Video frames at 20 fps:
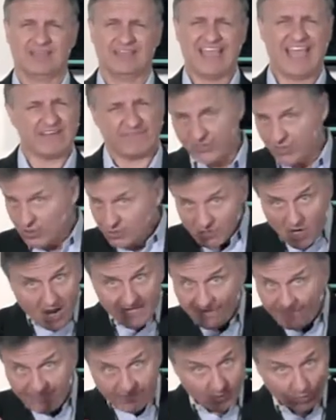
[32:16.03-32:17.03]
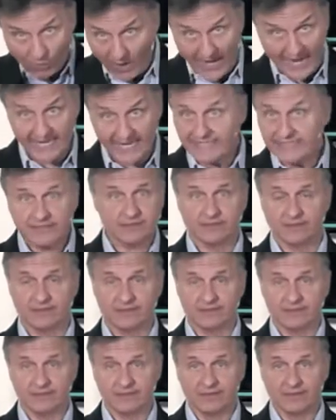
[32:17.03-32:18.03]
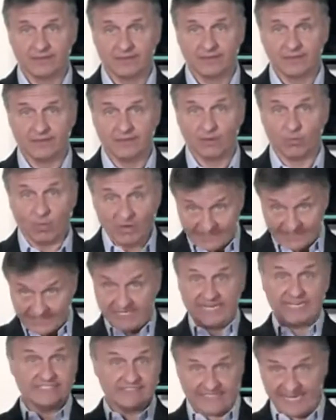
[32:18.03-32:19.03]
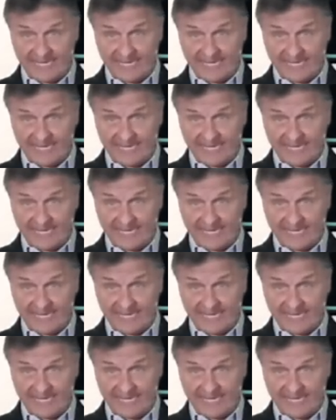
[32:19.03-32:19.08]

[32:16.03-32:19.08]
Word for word: Have you not even read what King